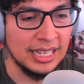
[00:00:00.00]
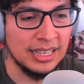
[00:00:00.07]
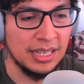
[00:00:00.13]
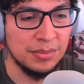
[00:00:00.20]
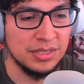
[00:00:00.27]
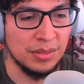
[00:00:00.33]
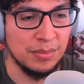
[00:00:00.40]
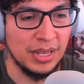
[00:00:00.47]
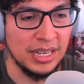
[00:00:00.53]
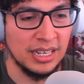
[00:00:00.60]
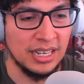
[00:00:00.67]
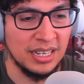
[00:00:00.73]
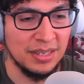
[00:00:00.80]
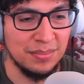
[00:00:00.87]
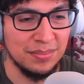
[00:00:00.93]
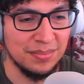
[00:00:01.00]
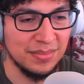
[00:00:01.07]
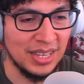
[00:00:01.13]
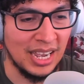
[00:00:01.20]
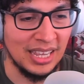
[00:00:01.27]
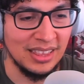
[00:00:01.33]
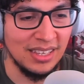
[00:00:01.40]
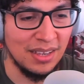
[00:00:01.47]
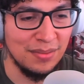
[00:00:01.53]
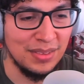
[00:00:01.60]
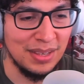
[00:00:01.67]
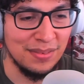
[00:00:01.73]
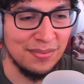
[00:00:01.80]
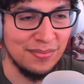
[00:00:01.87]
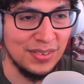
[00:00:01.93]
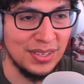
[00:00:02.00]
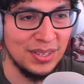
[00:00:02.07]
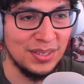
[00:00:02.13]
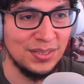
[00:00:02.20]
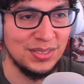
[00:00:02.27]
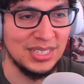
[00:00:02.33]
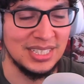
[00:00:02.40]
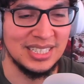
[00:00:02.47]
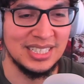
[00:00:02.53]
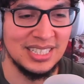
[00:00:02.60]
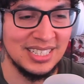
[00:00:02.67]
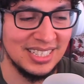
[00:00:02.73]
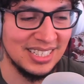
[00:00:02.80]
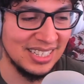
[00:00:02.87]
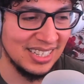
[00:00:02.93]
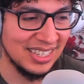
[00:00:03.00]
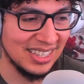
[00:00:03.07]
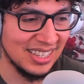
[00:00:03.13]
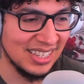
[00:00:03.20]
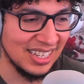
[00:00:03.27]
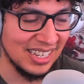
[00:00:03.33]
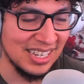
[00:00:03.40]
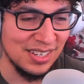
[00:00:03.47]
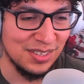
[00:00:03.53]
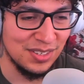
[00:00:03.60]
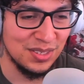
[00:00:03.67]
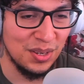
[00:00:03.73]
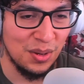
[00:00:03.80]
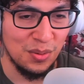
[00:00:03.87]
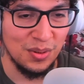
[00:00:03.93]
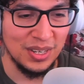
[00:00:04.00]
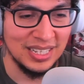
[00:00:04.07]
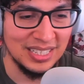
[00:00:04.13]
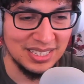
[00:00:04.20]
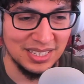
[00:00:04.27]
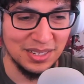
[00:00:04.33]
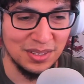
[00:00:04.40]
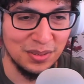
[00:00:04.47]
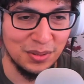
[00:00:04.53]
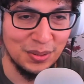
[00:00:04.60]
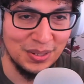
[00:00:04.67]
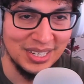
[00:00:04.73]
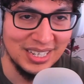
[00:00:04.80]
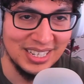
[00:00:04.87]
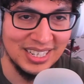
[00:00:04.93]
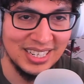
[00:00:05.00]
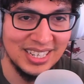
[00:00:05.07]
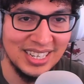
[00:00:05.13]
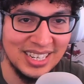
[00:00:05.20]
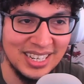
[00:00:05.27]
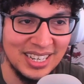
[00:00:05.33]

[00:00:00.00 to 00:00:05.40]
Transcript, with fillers: get them to make up. I love that Phil just he's so into Gloria,